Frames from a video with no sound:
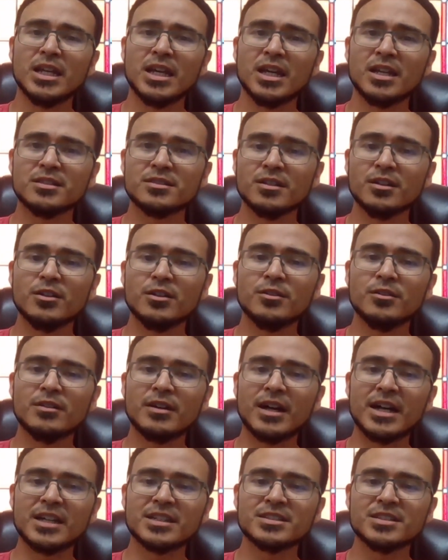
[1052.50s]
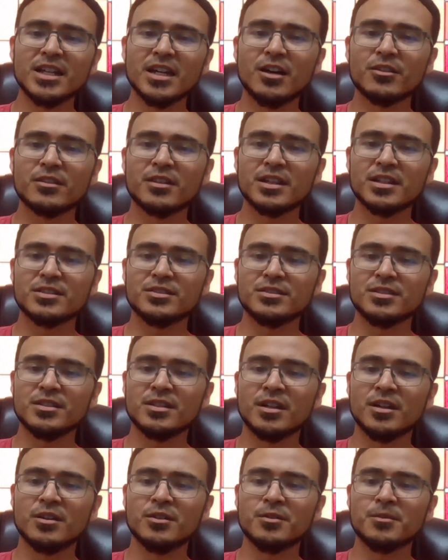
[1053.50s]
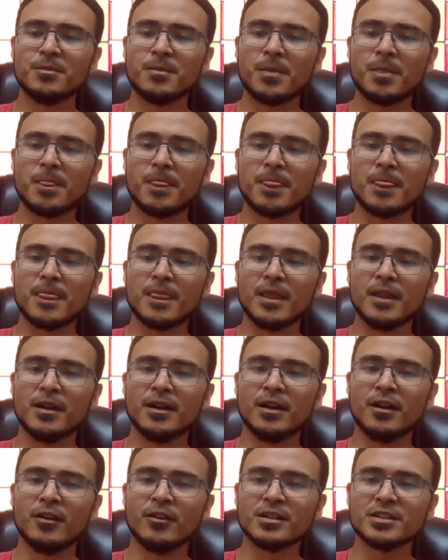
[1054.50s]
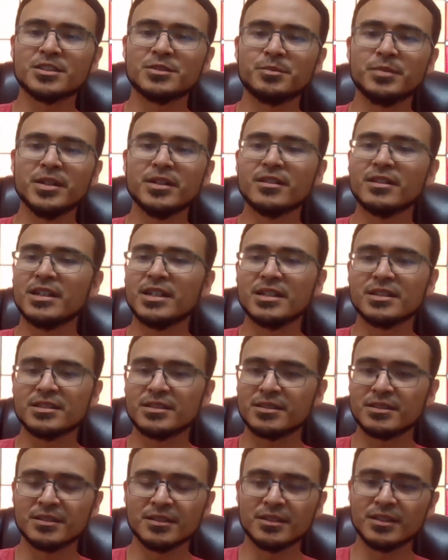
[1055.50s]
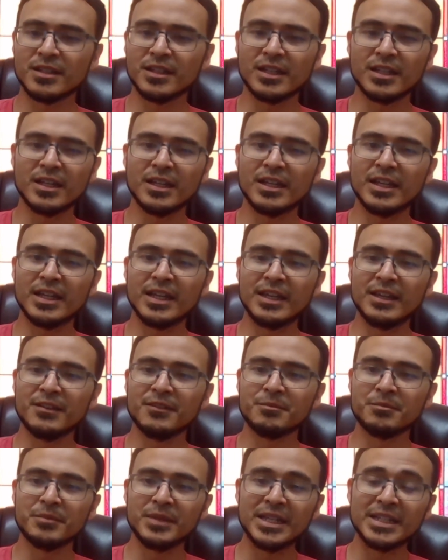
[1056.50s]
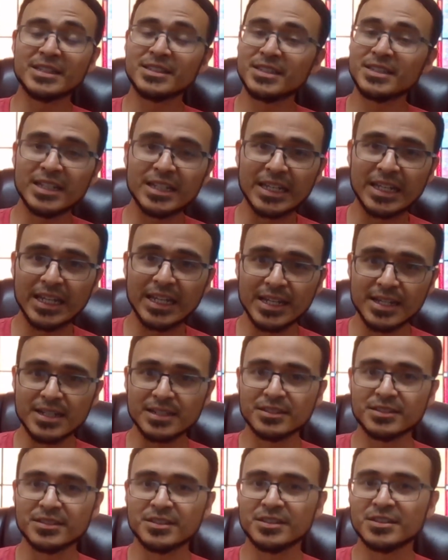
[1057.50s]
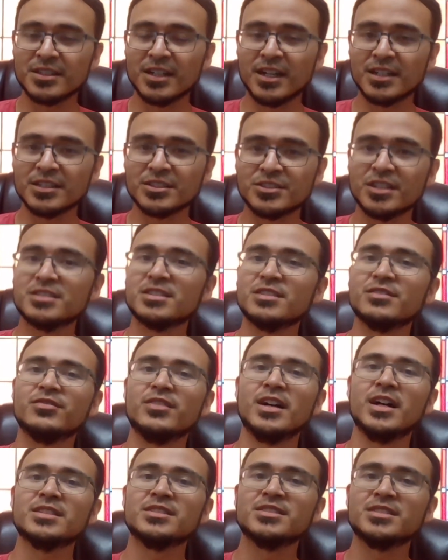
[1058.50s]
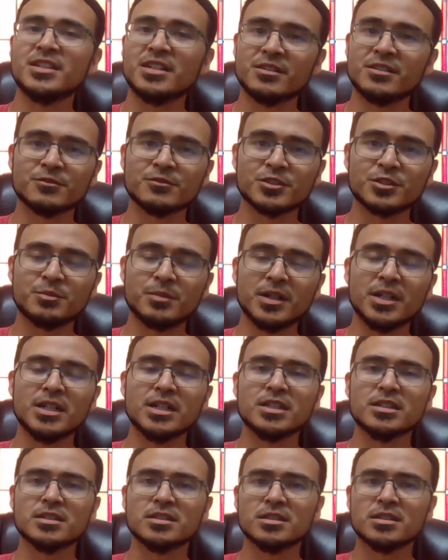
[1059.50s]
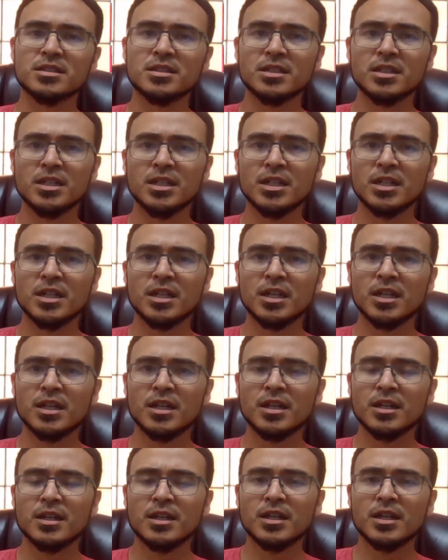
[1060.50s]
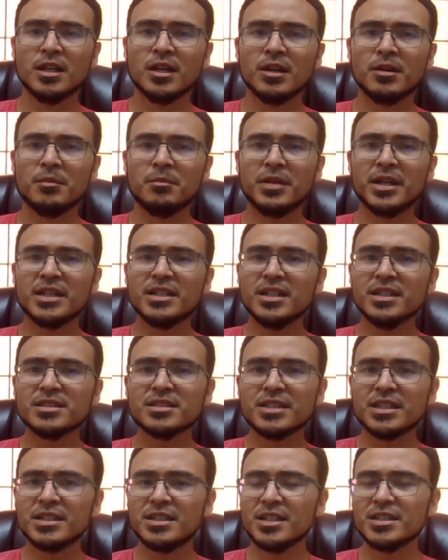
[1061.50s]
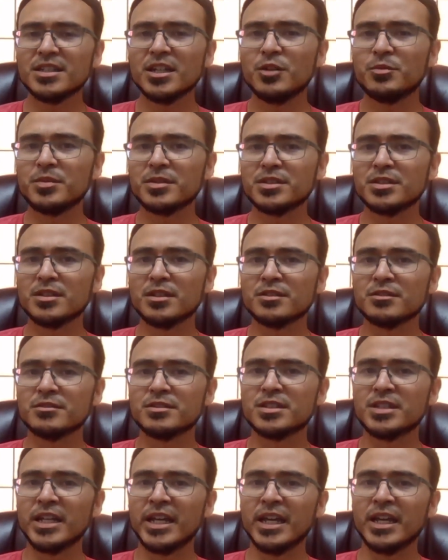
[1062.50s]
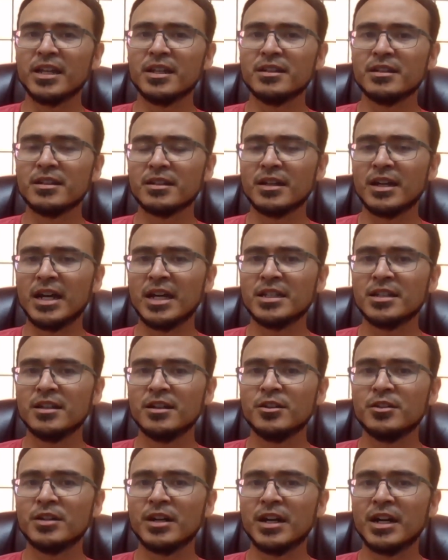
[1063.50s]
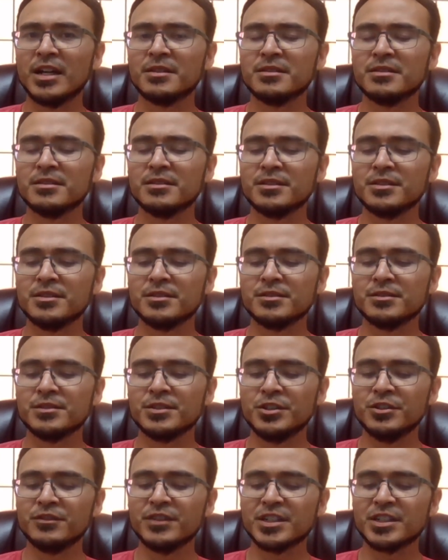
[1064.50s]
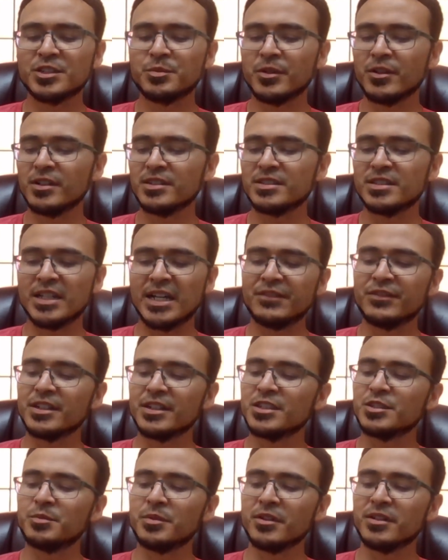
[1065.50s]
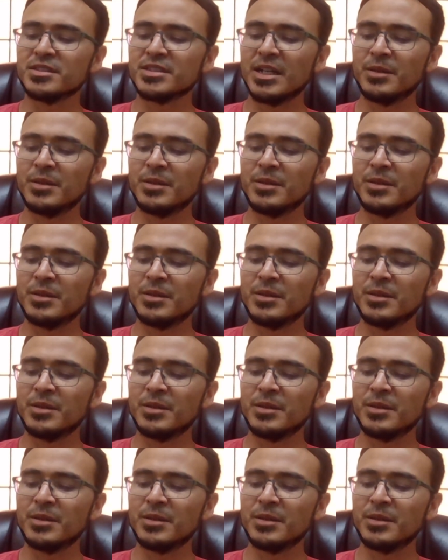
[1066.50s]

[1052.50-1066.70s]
And so I say all this, you know, our experience uh, being sinned against does not justify sin in response but it does it does help us to understand i know i you've experienced that I've experienced.